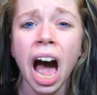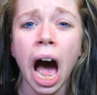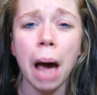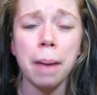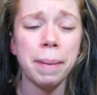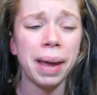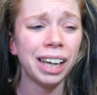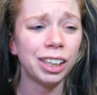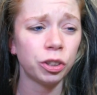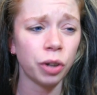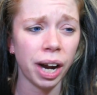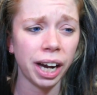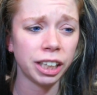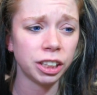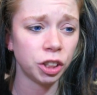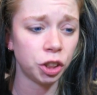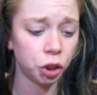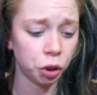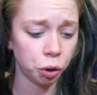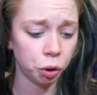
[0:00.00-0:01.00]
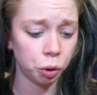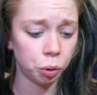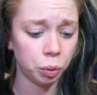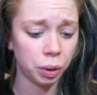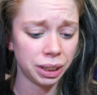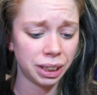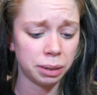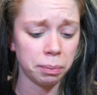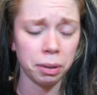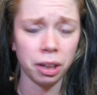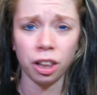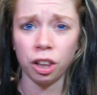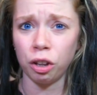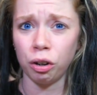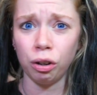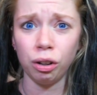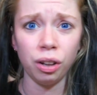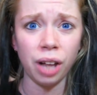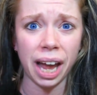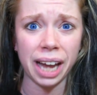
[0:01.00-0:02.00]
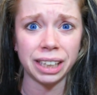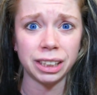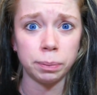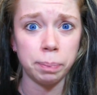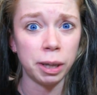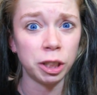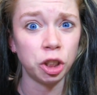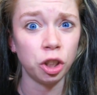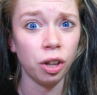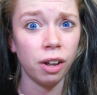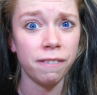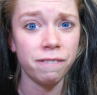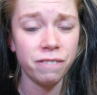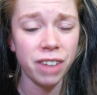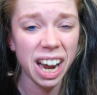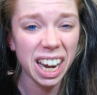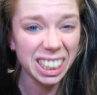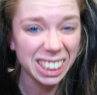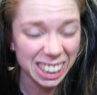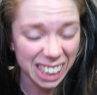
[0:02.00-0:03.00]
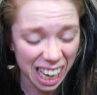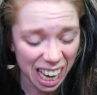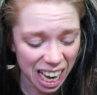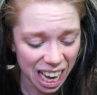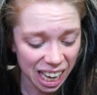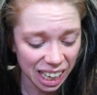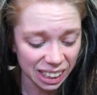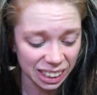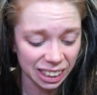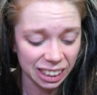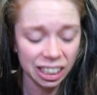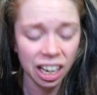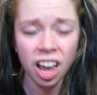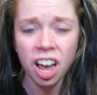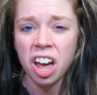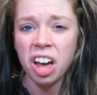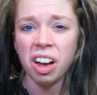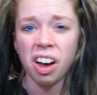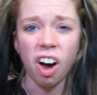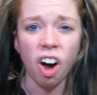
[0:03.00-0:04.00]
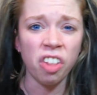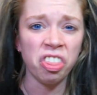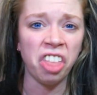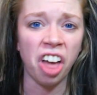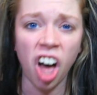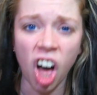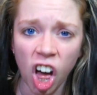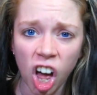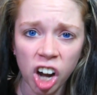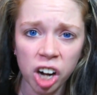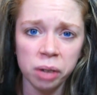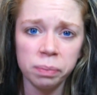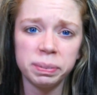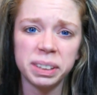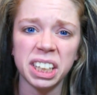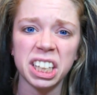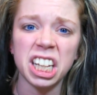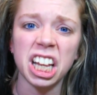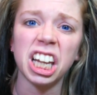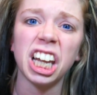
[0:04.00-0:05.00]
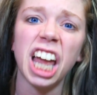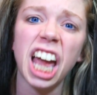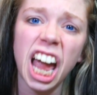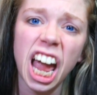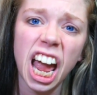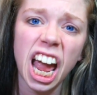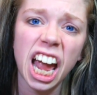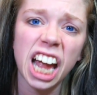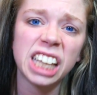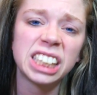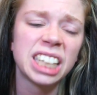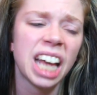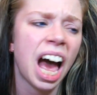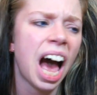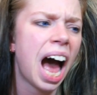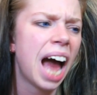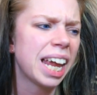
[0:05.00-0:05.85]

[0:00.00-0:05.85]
I may try and do some of the little like special effects kits on the arms and the legs.